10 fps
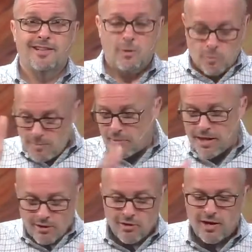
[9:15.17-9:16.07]
that we
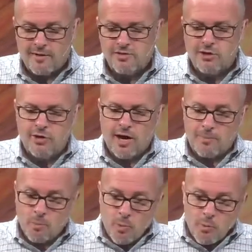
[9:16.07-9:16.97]
plant our lives near
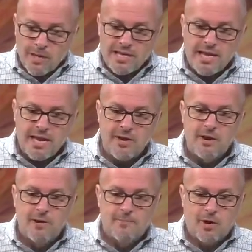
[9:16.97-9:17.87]
God, but what we
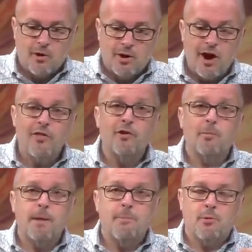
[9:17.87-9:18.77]
need are
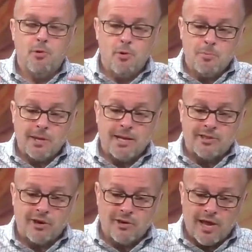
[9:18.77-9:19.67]
other people who
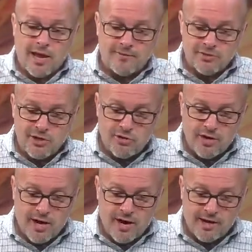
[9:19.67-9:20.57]
plant their lives near
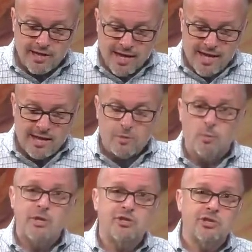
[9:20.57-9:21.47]
God,
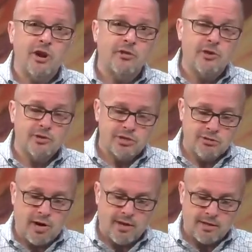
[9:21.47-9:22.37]
and we share their
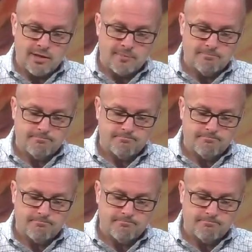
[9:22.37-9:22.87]
strength.